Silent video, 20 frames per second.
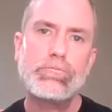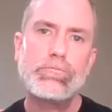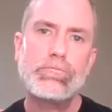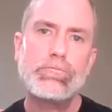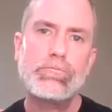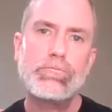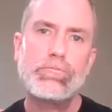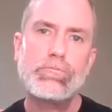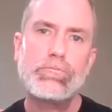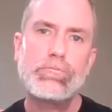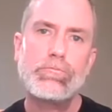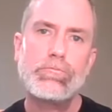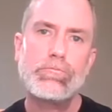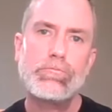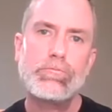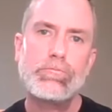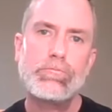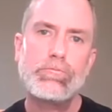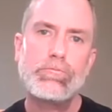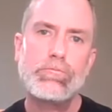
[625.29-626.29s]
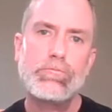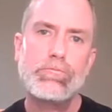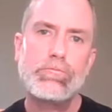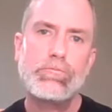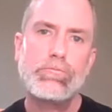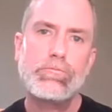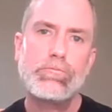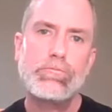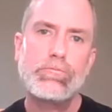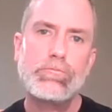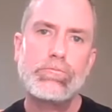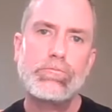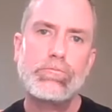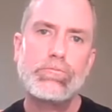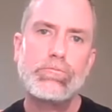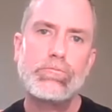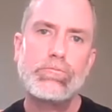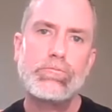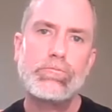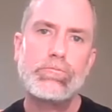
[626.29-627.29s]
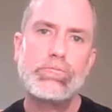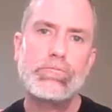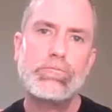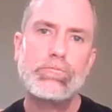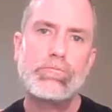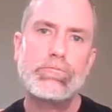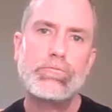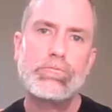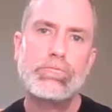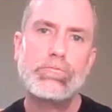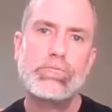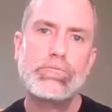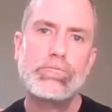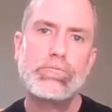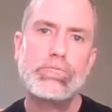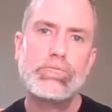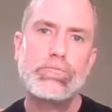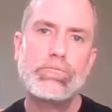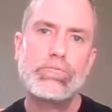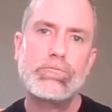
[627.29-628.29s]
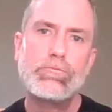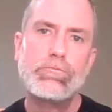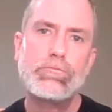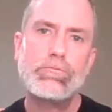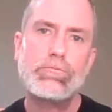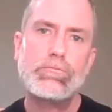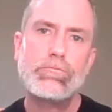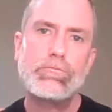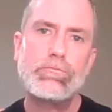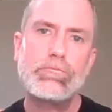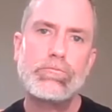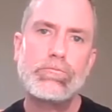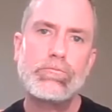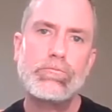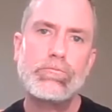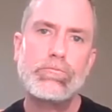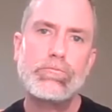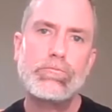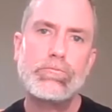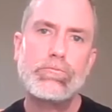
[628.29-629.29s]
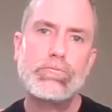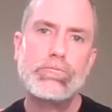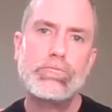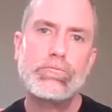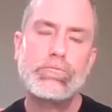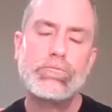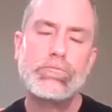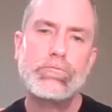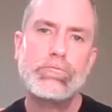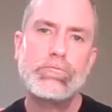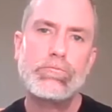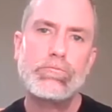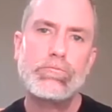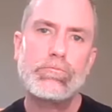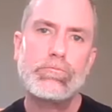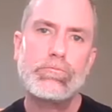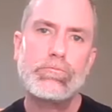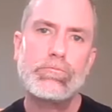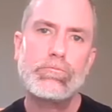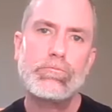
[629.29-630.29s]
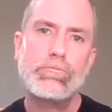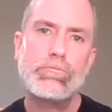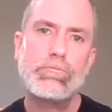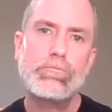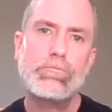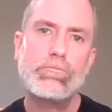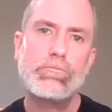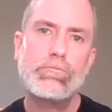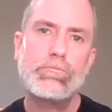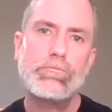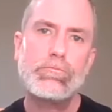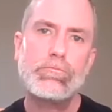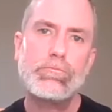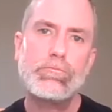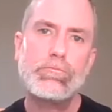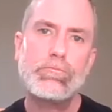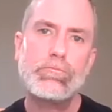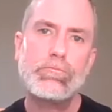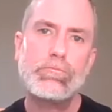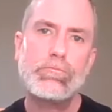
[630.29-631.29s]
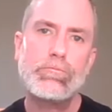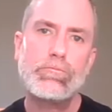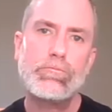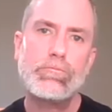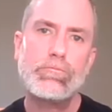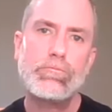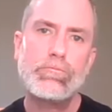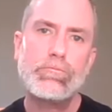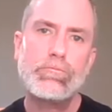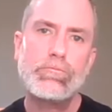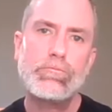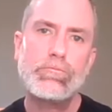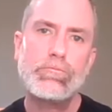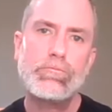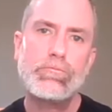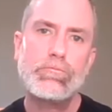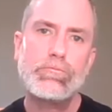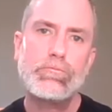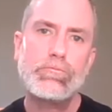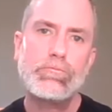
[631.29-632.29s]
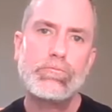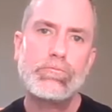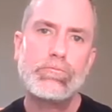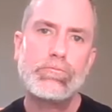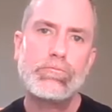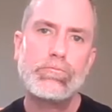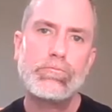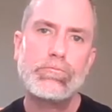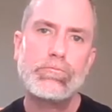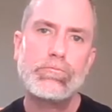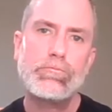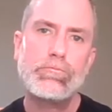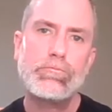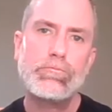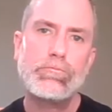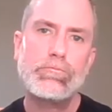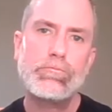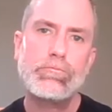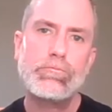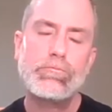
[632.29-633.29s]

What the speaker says: No words are spoken by the person on screen.